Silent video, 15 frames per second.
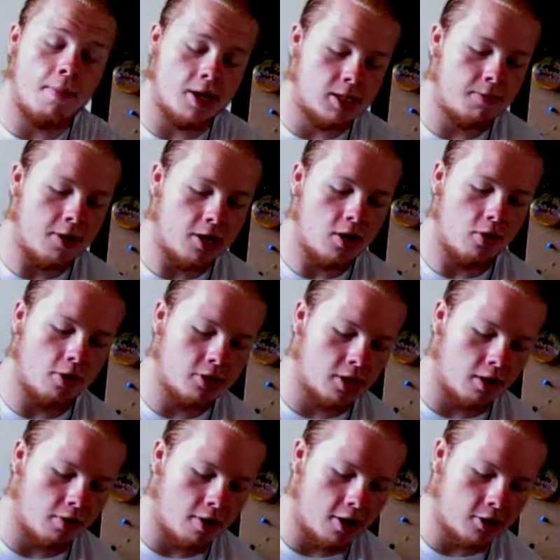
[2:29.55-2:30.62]
It must be a newer
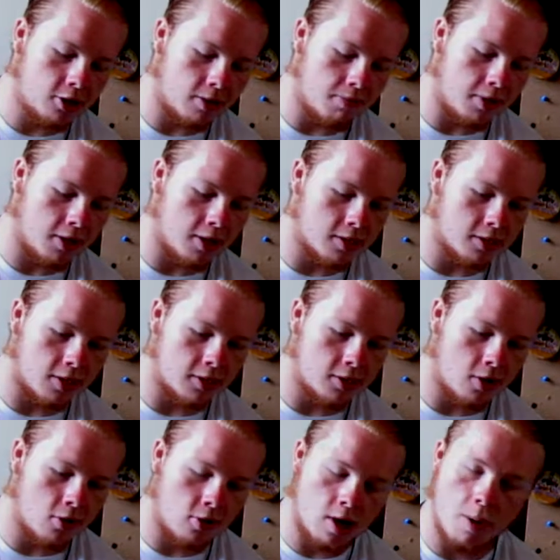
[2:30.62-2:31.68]
generation because I
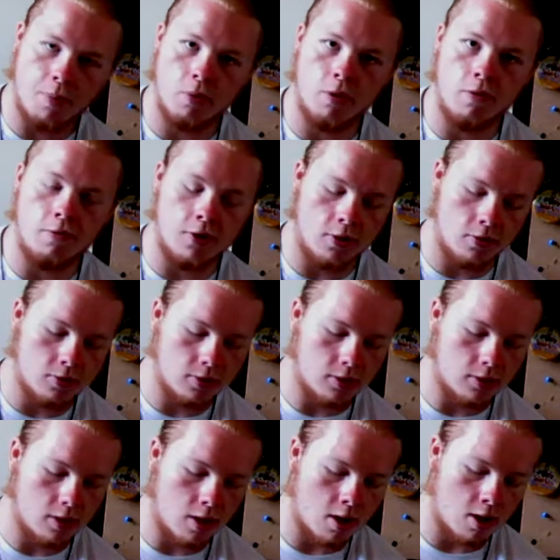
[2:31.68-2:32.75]
saw a couple
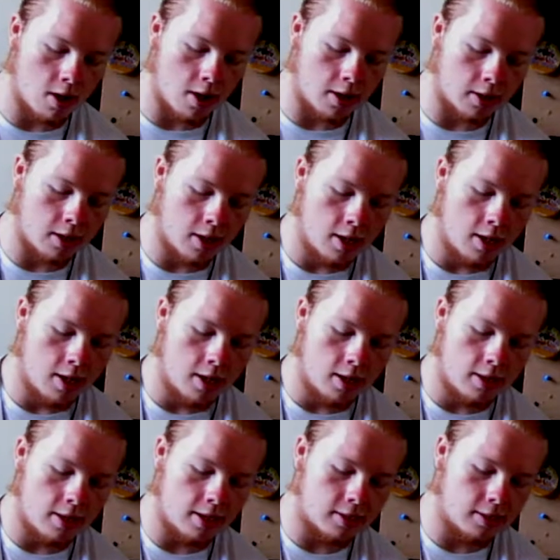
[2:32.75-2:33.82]
reviews on
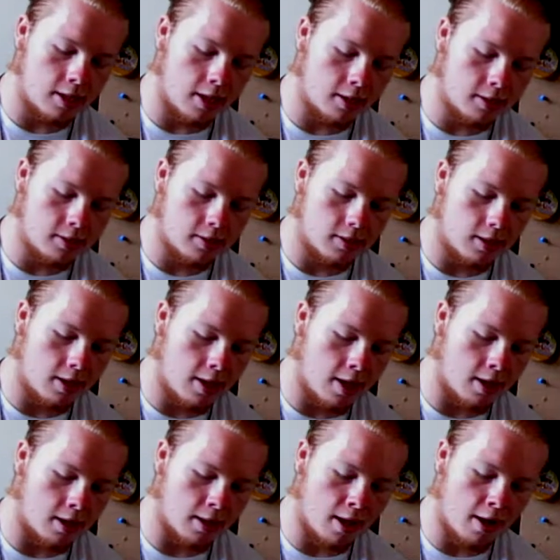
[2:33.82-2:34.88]
these things,
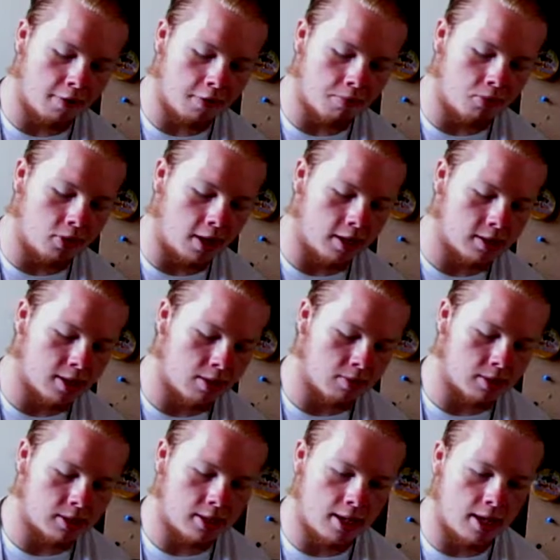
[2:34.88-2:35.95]
and a lot of complaints I
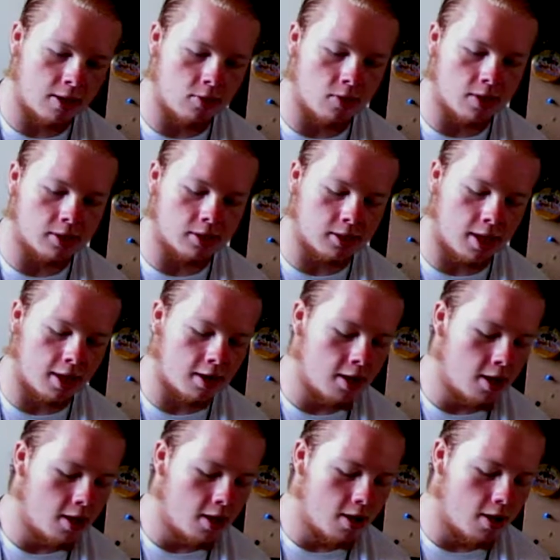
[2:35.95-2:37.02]
was seeing is
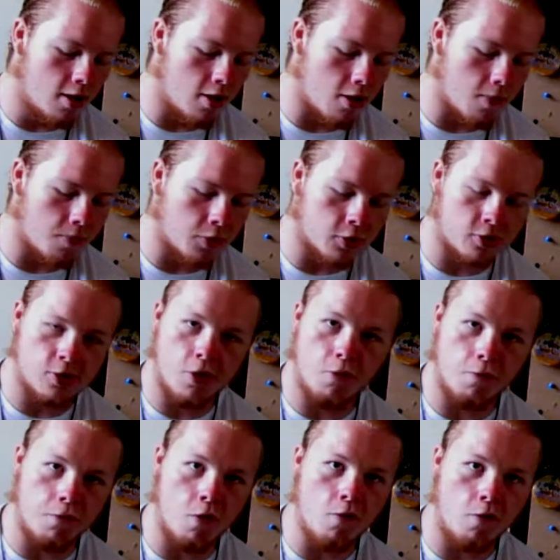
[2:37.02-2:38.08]
that there's
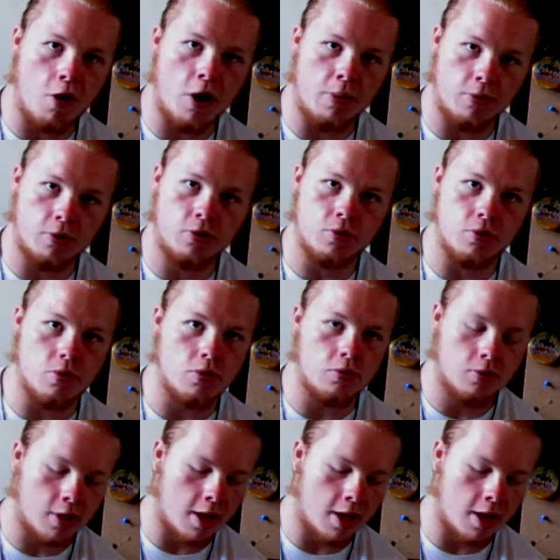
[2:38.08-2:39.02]
no full volume control.